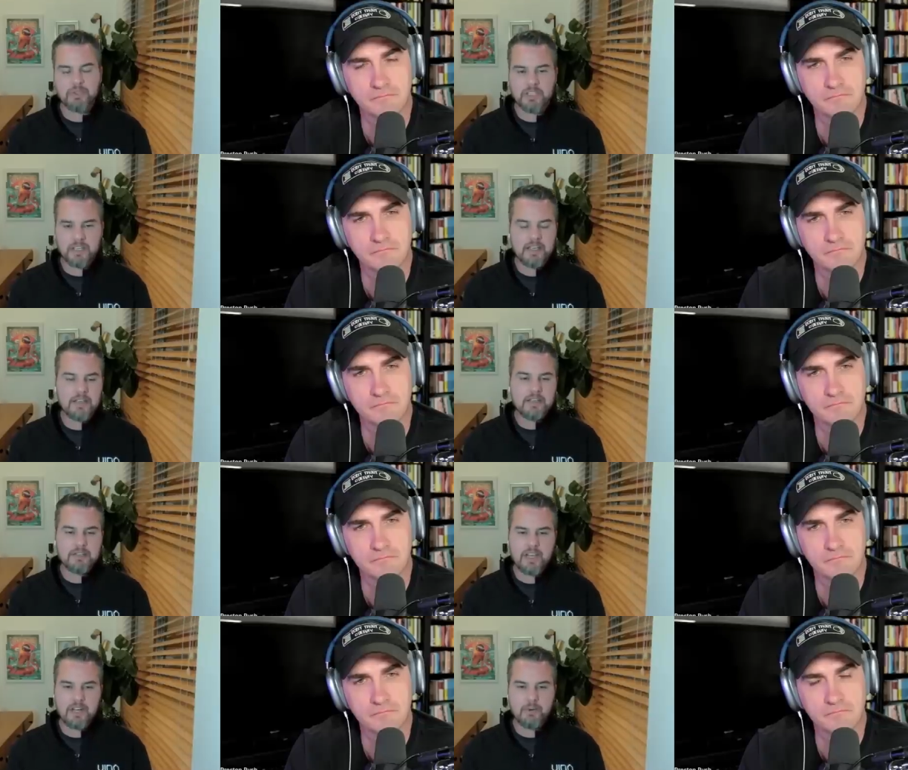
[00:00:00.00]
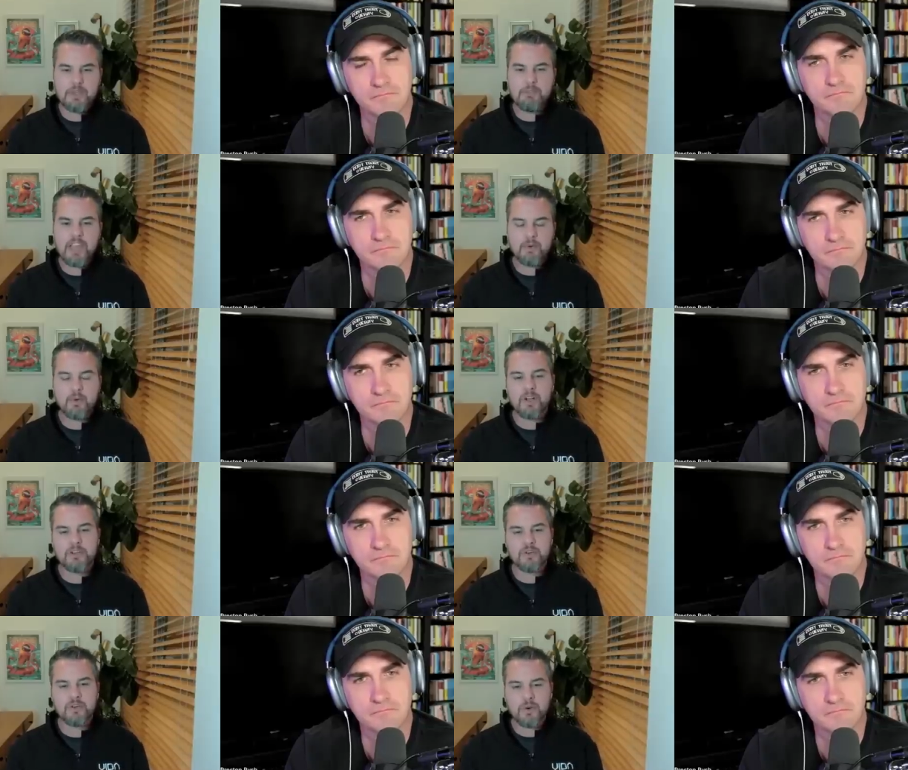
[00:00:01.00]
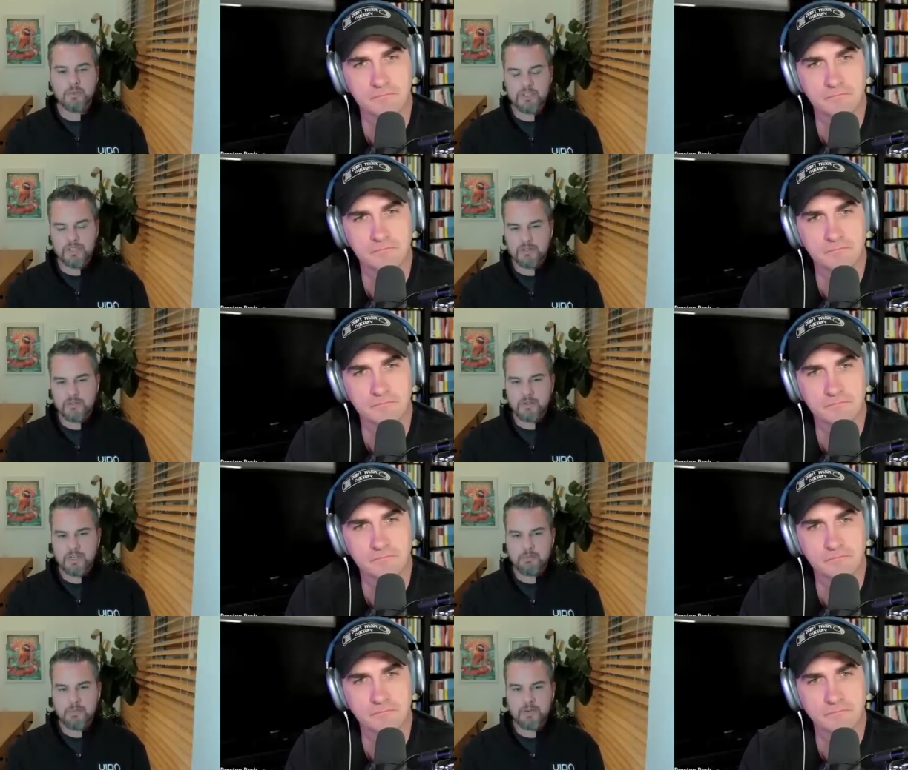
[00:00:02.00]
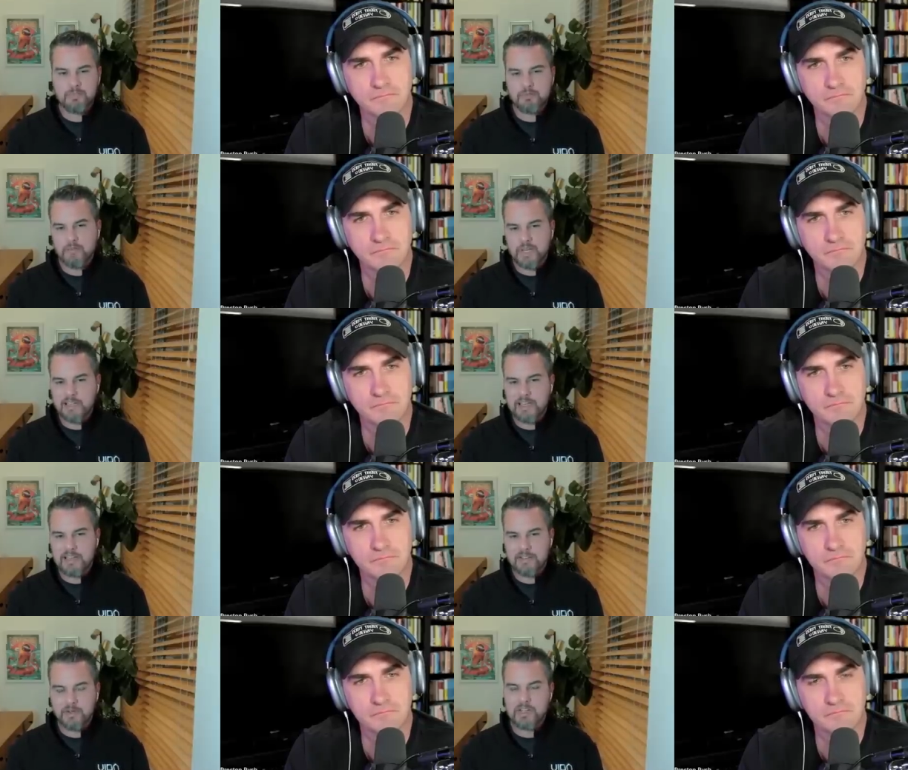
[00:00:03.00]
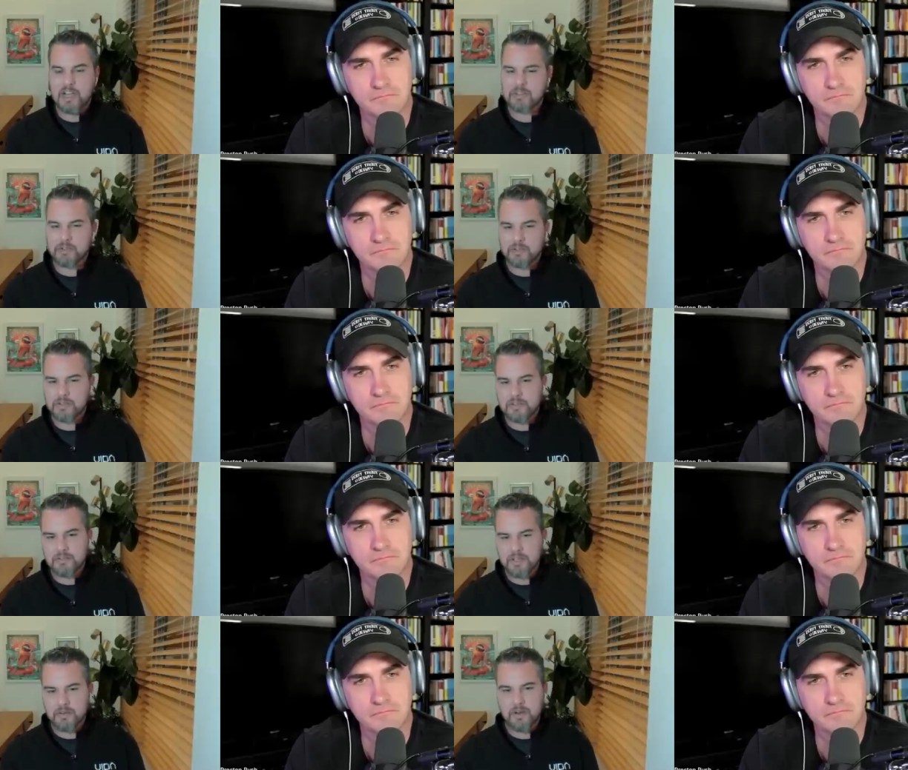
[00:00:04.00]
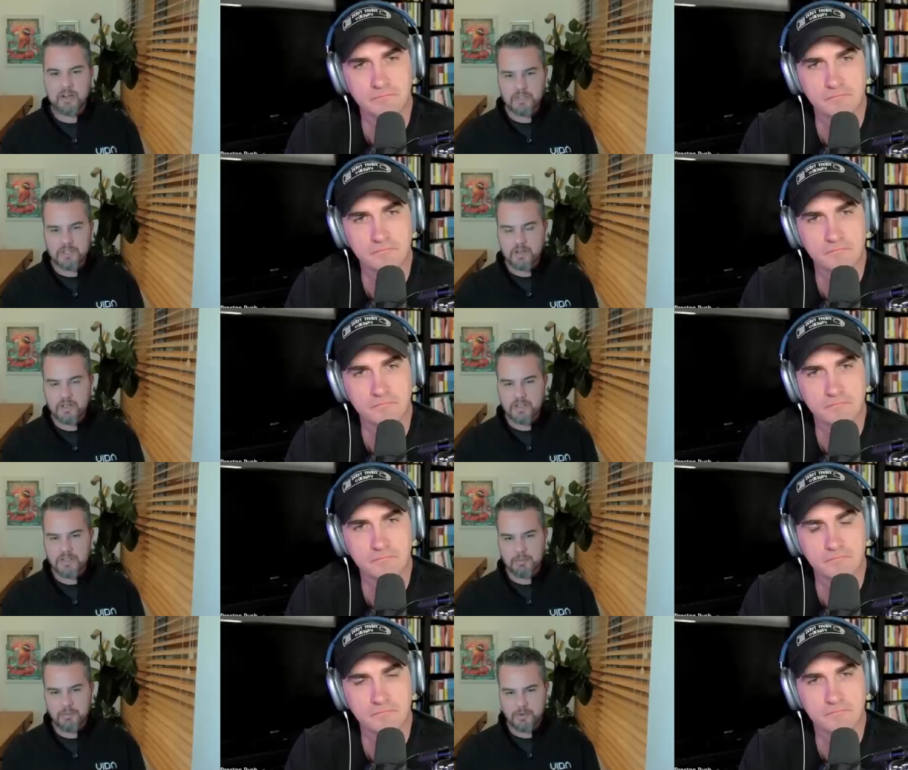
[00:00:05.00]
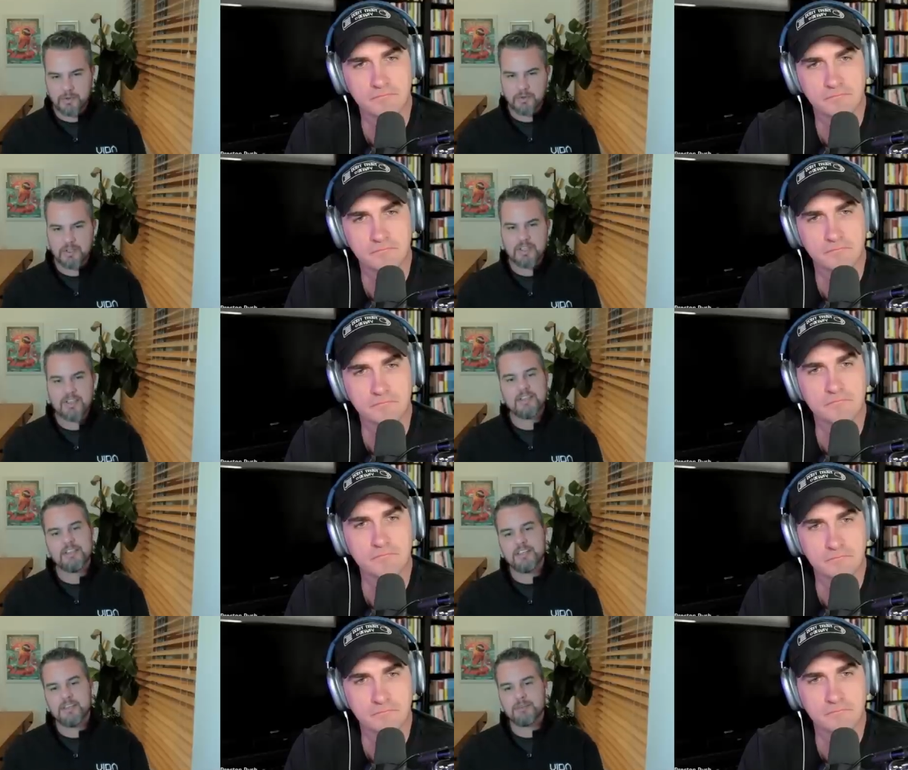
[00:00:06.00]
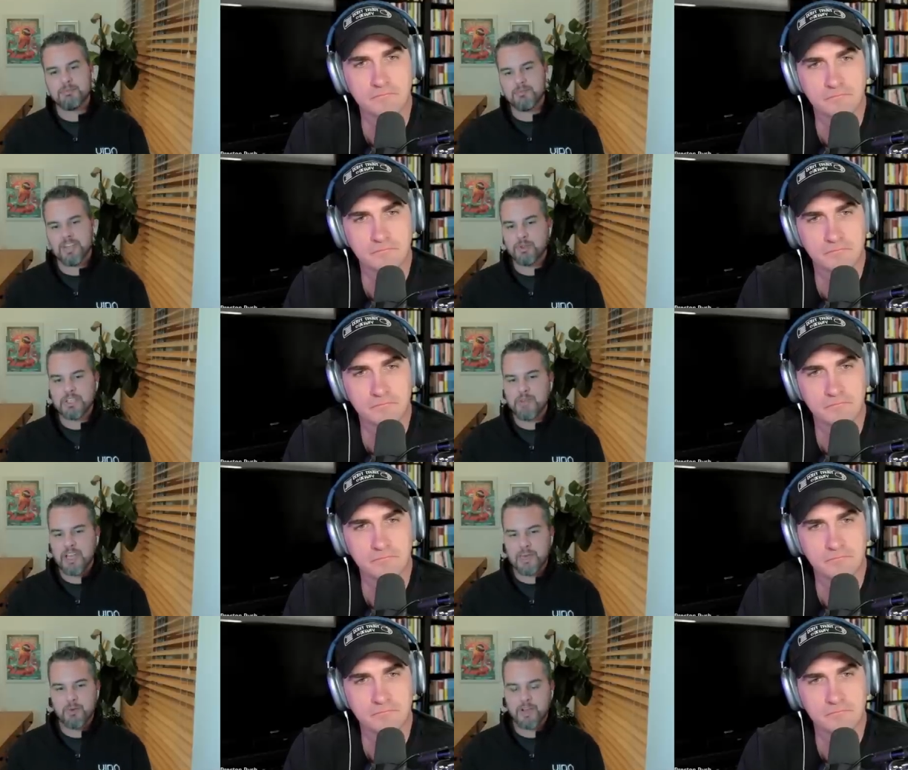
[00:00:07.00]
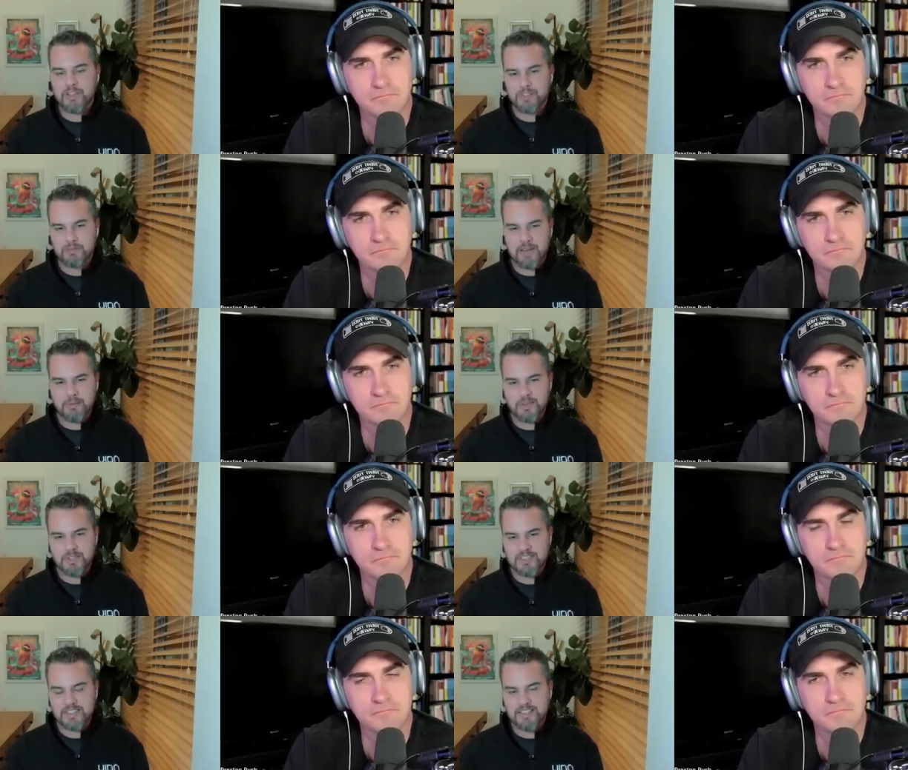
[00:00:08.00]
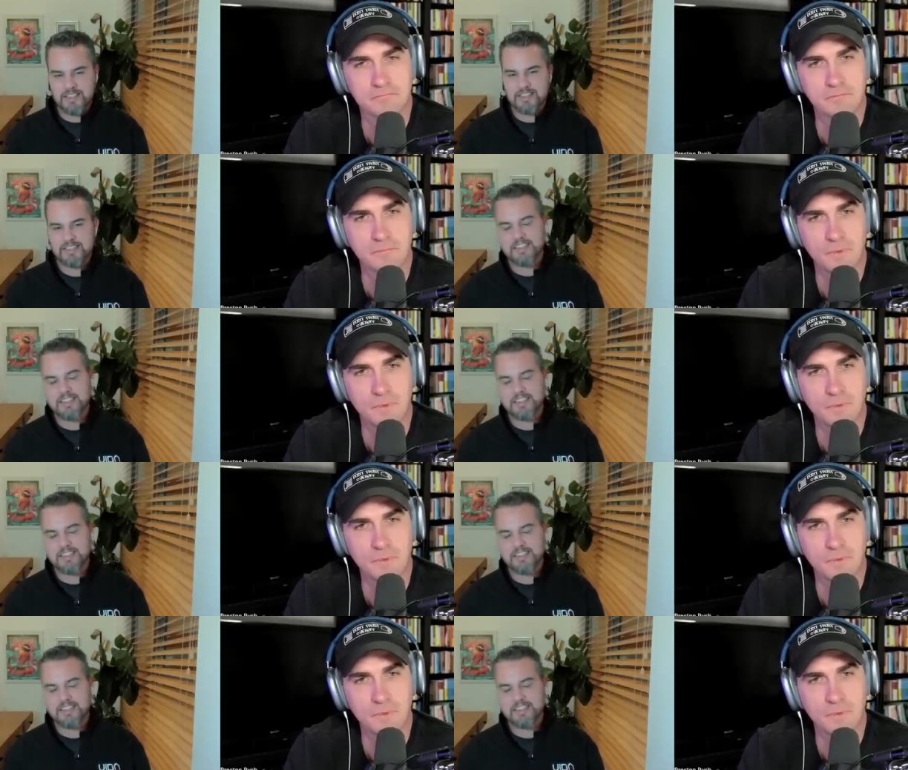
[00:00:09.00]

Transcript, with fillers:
Speaker 1: only? So how do we paywall your normal cell phone number, but let your doctor's, you know, office calls come through? you know, mm-hmm. only paywall the spammers. Uh,